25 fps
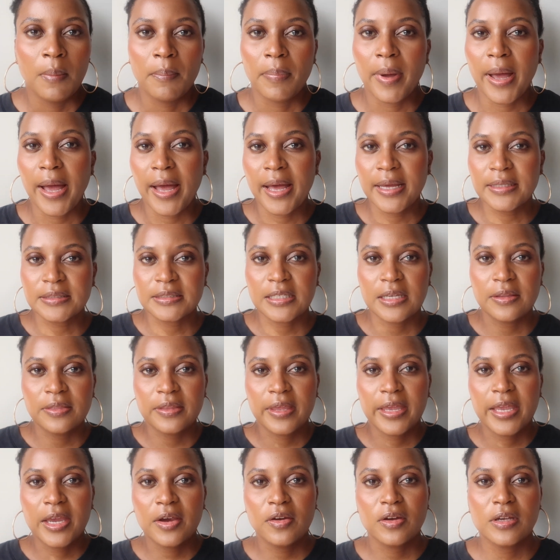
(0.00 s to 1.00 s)
But in
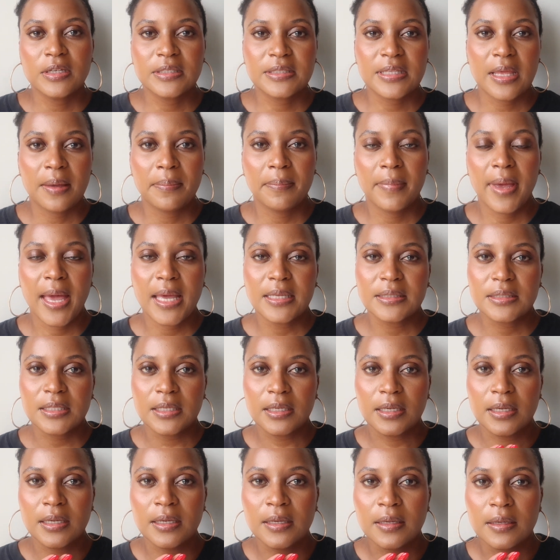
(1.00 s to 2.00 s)
the areas that
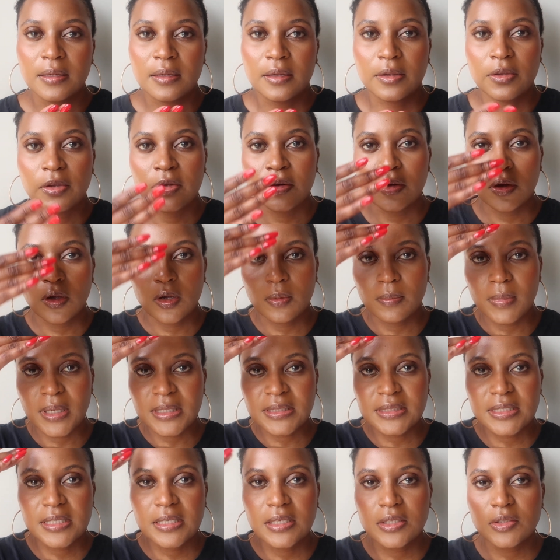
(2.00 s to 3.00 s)
matter, you know, my
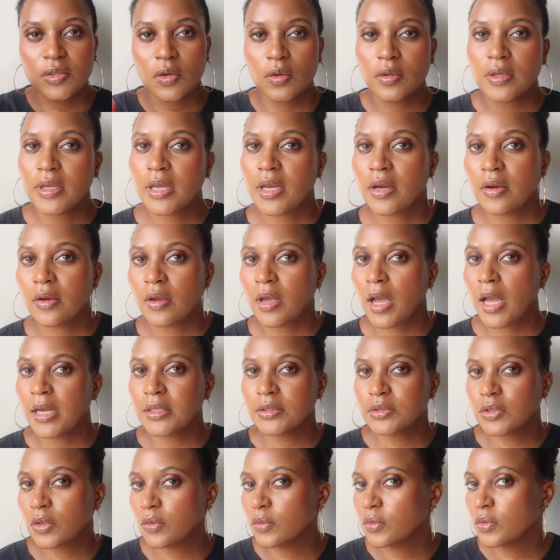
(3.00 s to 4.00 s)
T-zone area,
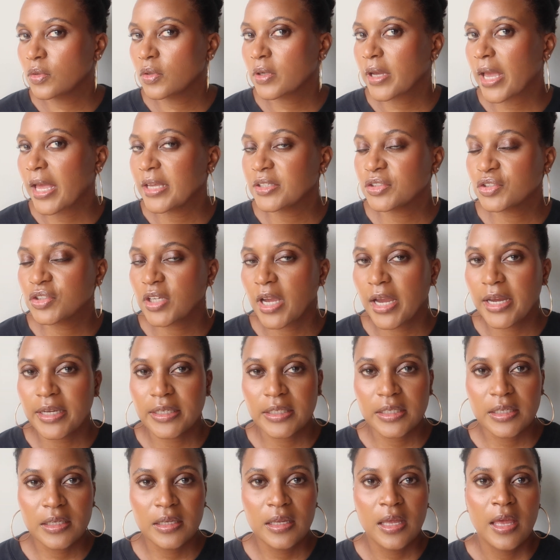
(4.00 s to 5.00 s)
I don't look as
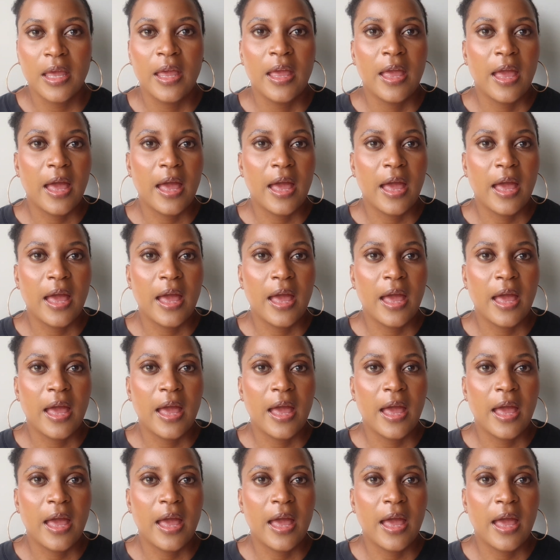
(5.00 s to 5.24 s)
shiny,